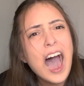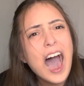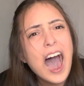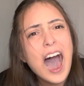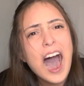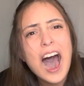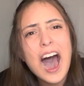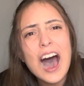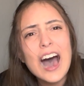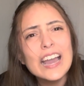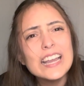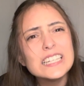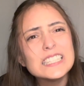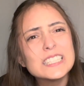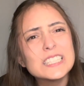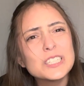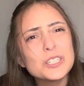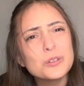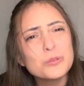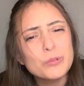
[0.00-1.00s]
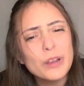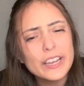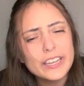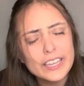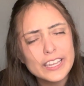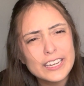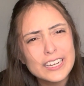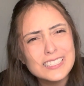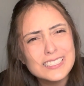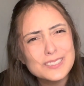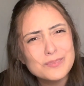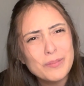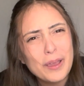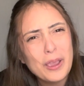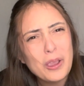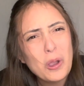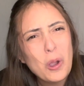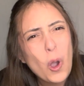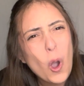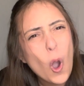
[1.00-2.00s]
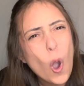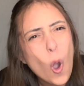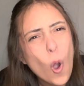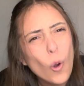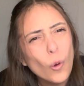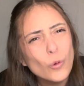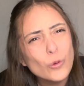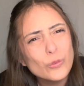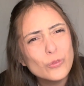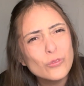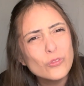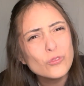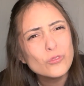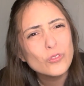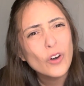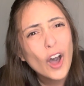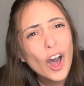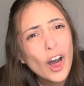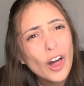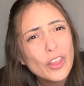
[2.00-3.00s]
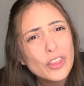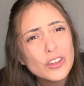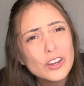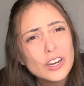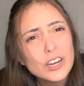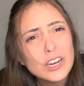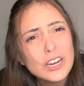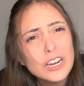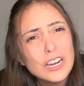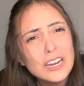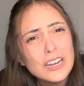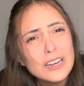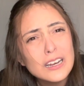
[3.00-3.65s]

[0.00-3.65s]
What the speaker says: I didn't recognize my own father,